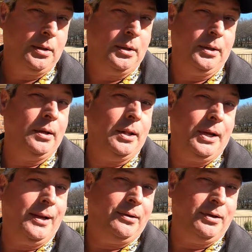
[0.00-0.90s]
and the
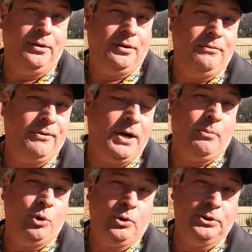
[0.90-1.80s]
A T and T
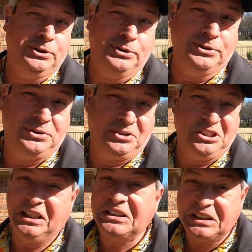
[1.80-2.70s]
fiber is
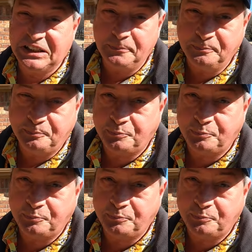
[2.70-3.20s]
sixty.